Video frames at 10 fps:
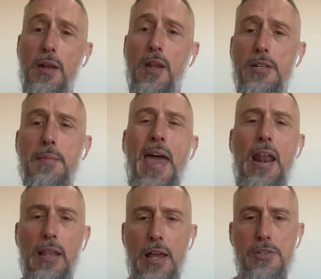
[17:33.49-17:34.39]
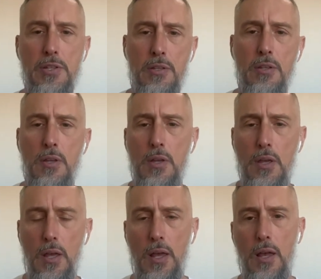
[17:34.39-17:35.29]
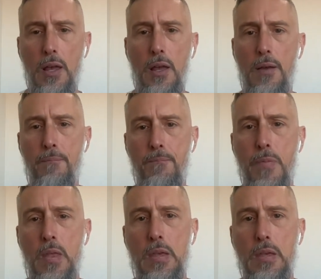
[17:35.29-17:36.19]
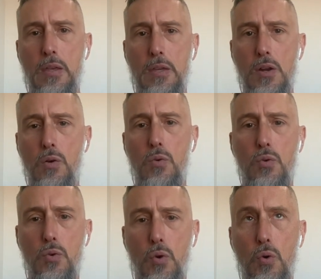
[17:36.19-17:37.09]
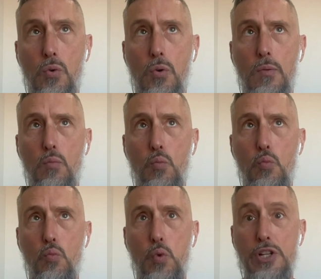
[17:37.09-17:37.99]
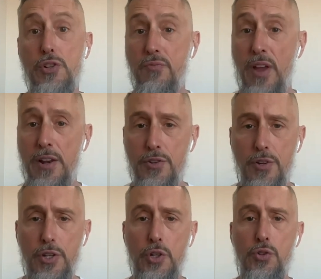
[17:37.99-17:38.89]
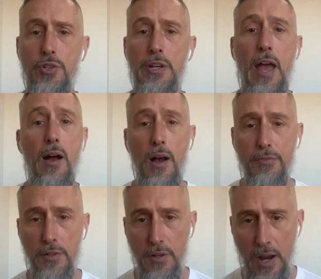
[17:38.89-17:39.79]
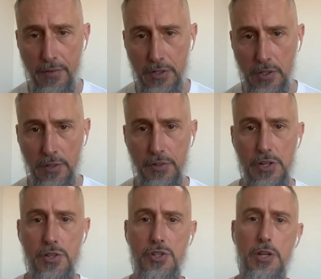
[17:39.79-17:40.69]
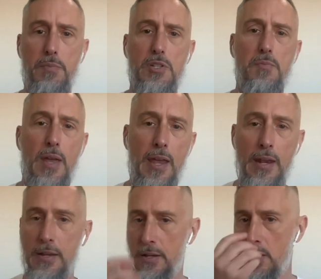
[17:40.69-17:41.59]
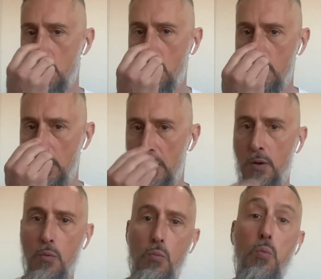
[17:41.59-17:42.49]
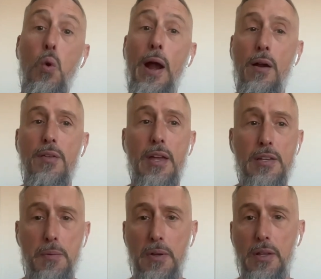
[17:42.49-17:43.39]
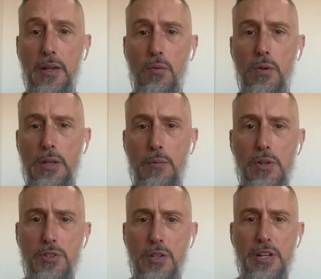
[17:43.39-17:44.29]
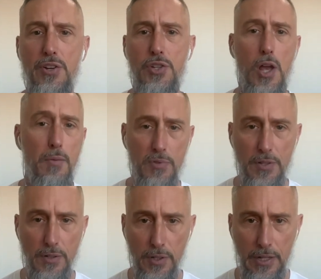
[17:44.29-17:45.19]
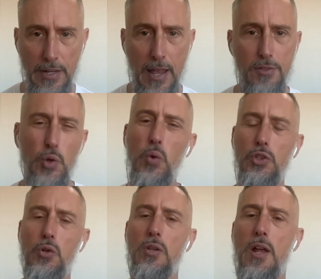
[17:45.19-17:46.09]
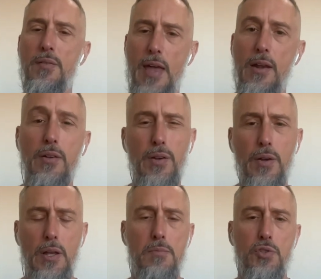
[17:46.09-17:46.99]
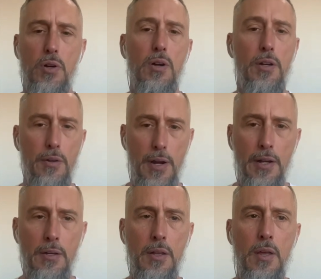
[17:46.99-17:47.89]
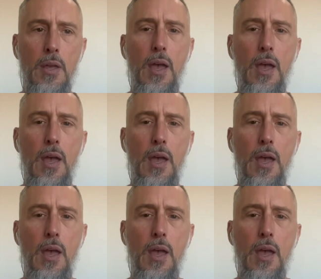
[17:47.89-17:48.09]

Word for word: we spend a lot of time analyzing um, you know, which vendors are using, how often they're having deliveries and shipments made, you know, uh, where are they typically, what's the nearest hub that they're looking at. So we'll do a lot of that when it comes to our underwriting.